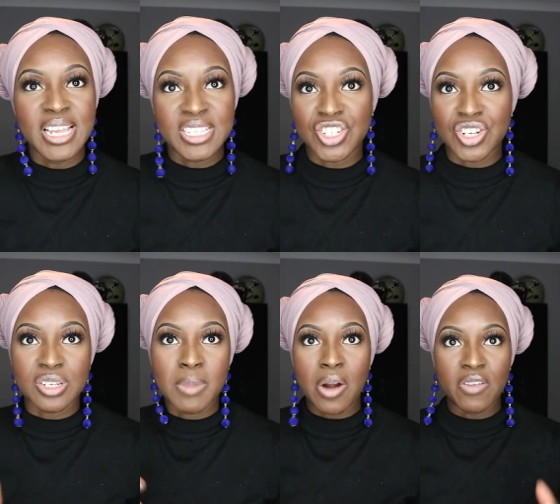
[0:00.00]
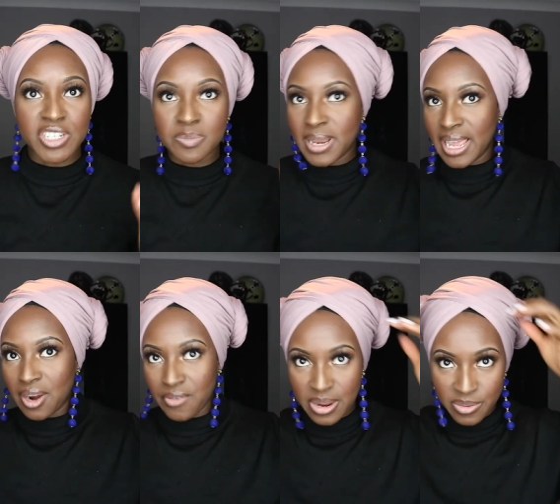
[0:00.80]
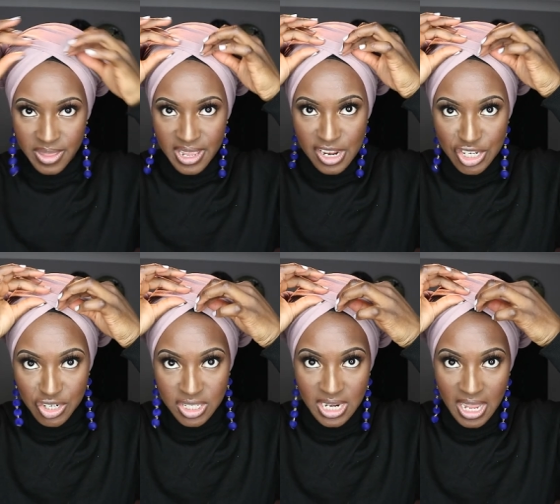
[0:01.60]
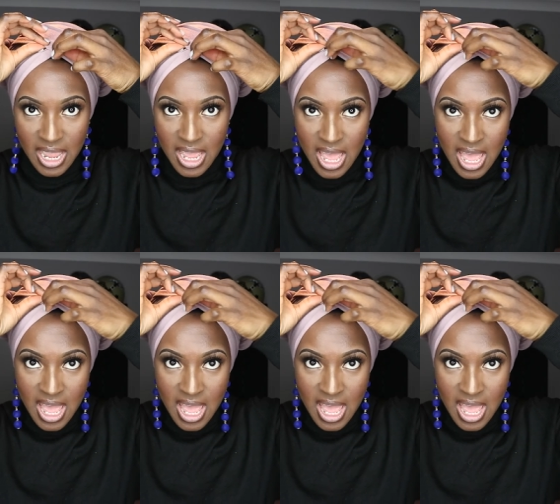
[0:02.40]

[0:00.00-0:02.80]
it's just a matter of just playing around with it and adjusting it